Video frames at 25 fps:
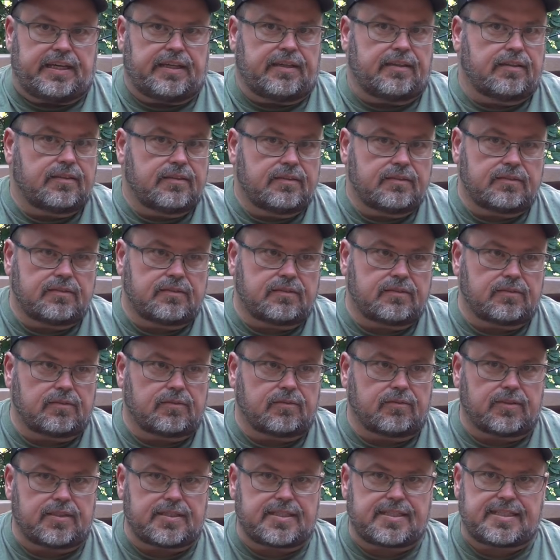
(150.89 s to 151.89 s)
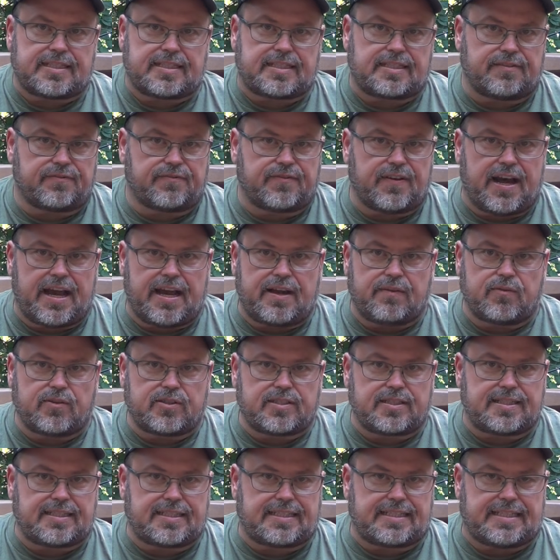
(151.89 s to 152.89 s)
165,
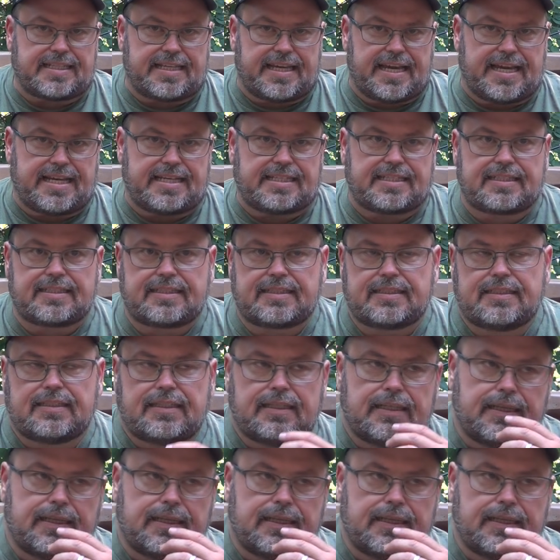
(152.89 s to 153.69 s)
168s,